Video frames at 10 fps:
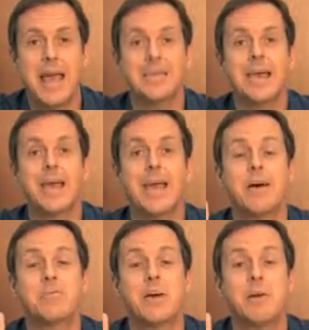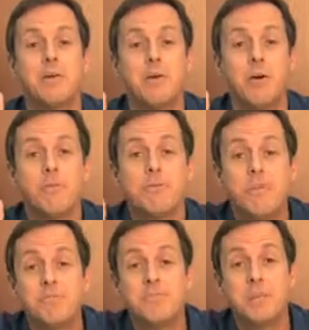and they have
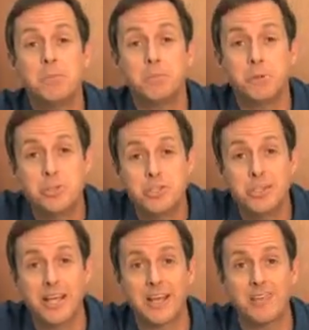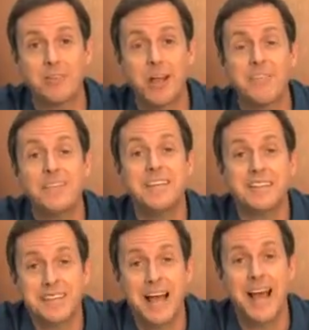50% of the
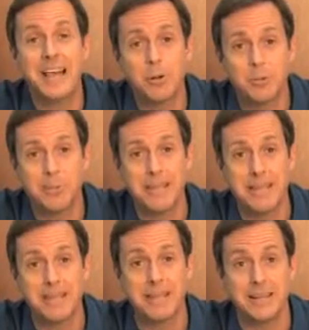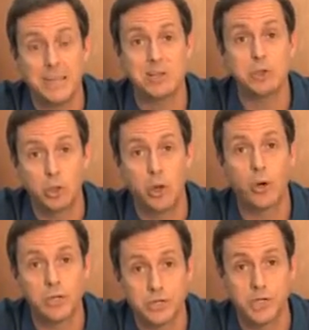entire bean is
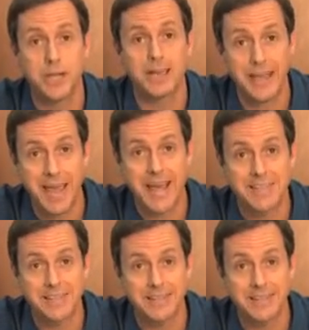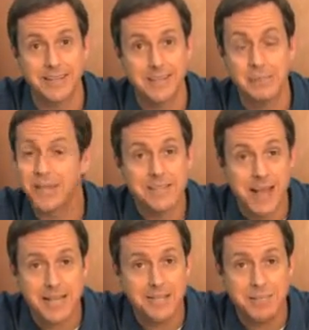chlorogenic acid because it
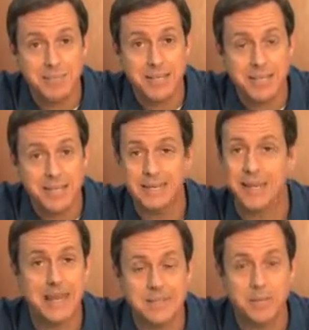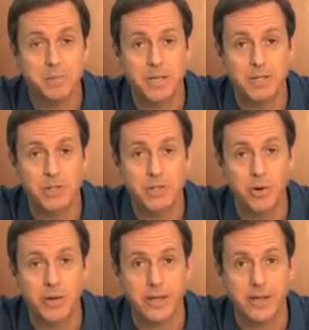hasn't been heated, it hasn't been
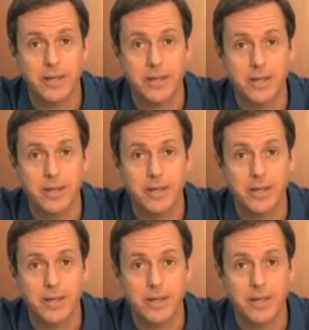destroyed.